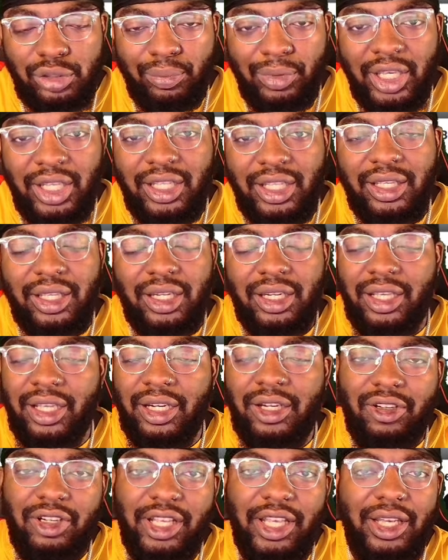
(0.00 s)
media and
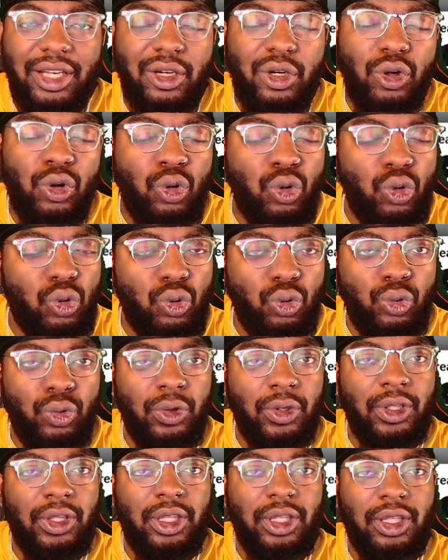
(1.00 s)
internet cool.
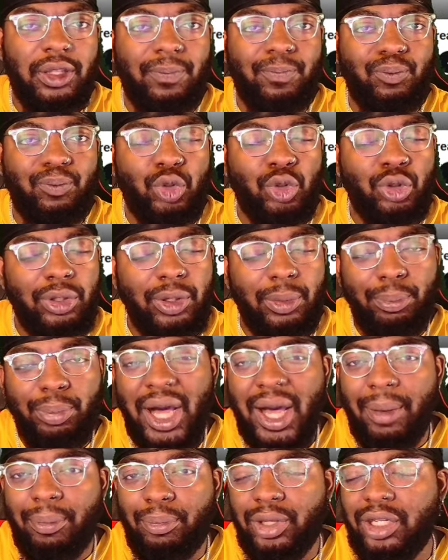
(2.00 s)
You can
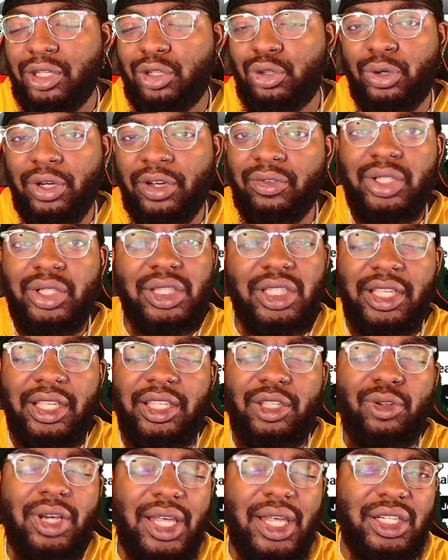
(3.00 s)
pop it, do everything
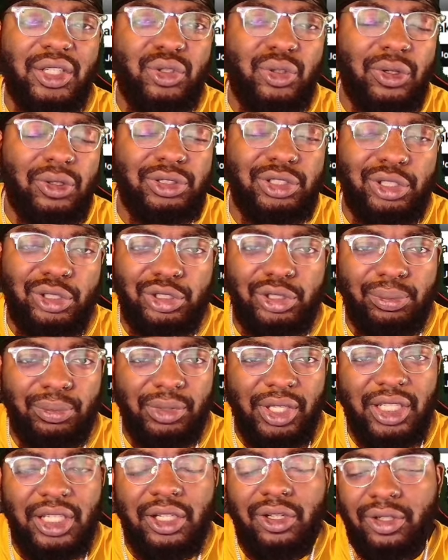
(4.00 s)
you got to do on social
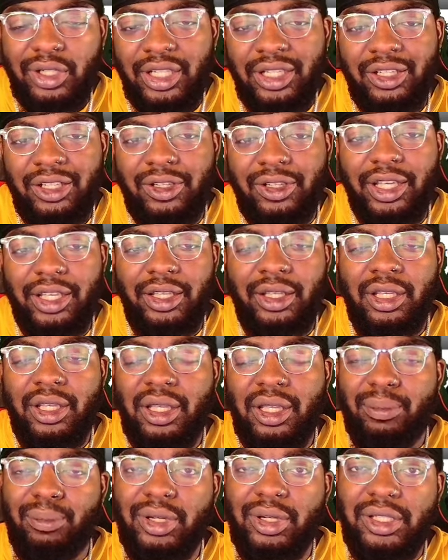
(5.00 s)
media on the internet.
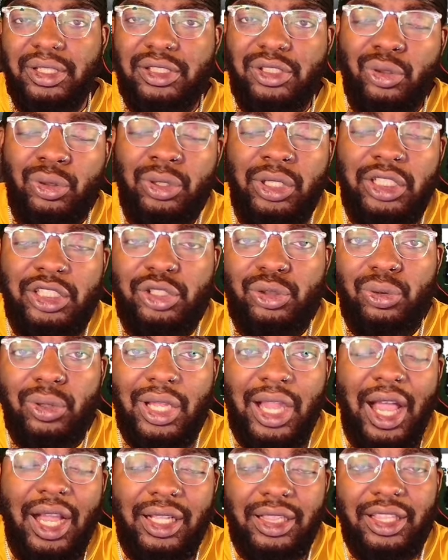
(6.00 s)
But as soon as you
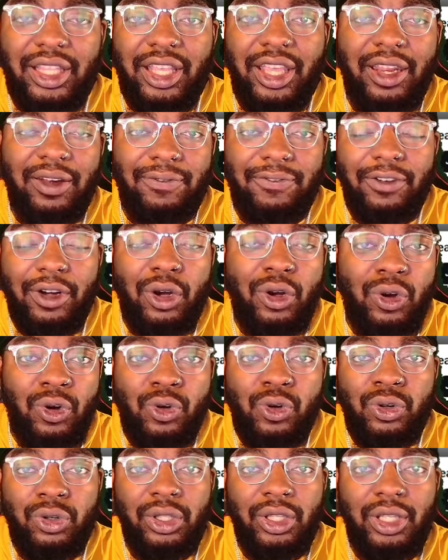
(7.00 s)
lock that
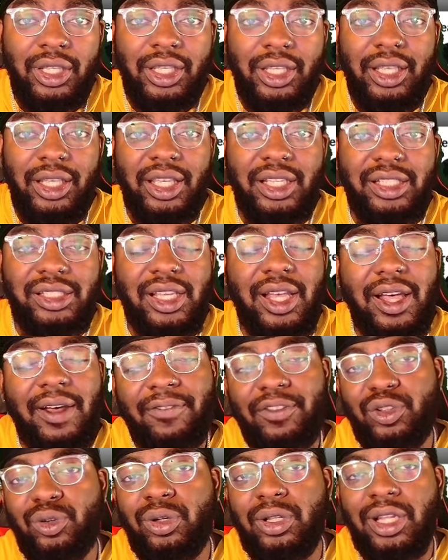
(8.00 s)
phone, it's time for
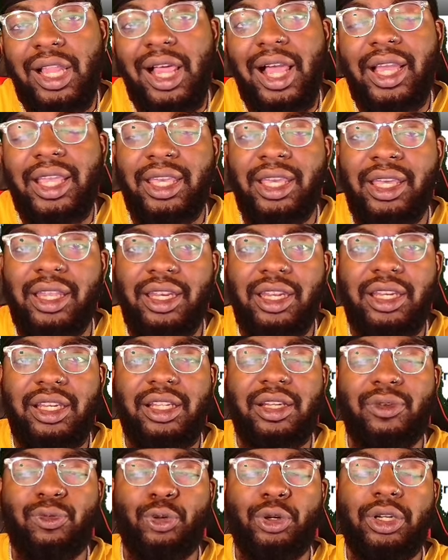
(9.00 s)
you to lock in and
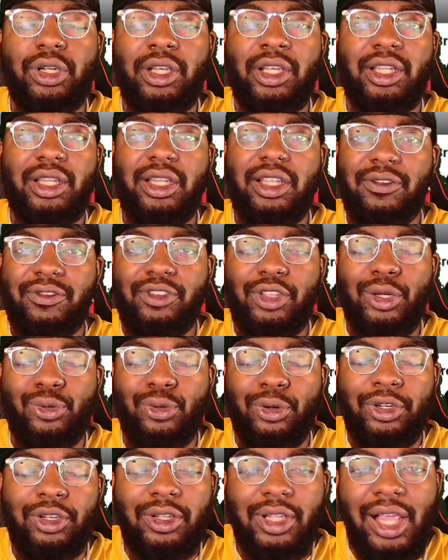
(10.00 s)
and, and live your
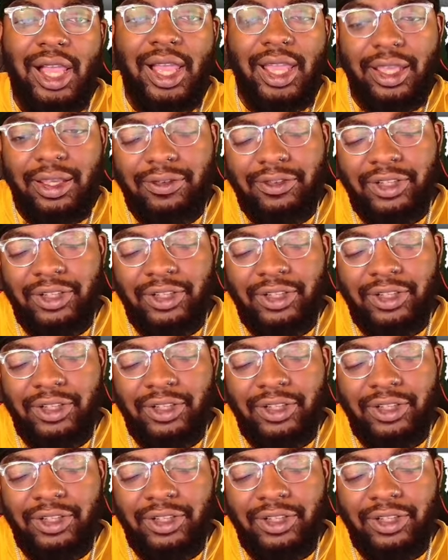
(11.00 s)
real life.